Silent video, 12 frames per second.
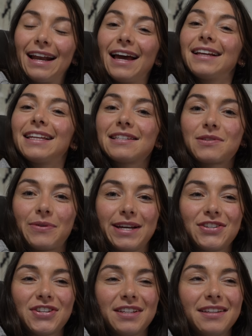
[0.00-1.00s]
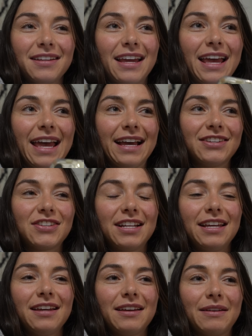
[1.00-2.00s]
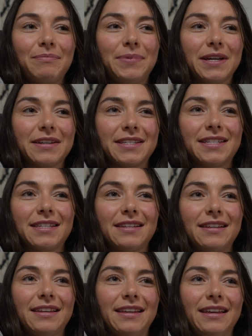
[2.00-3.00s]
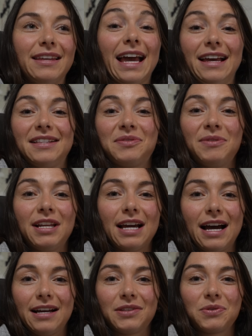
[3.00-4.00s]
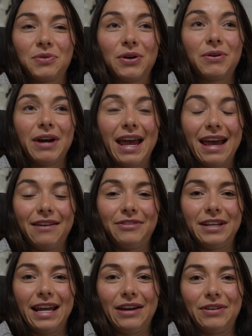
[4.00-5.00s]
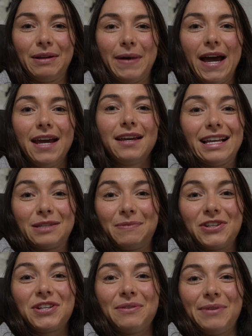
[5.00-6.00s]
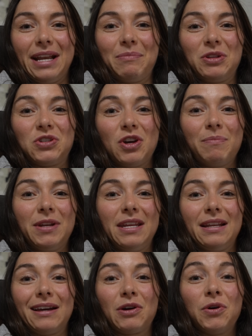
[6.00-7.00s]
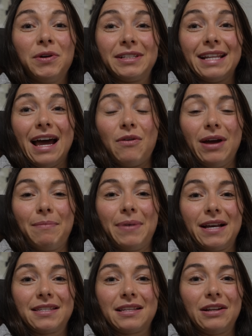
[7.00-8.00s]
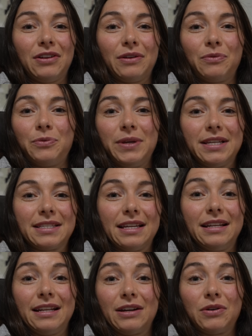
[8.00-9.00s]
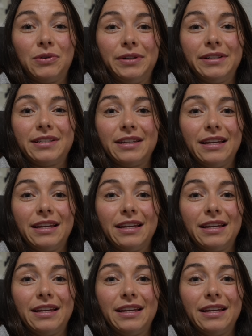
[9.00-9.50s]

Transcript: like this question, actually, because yeah, it's really hard to go every day on the bike, especially when I'm in Germany in the cold. Now I passed a lot of weeks in the cold,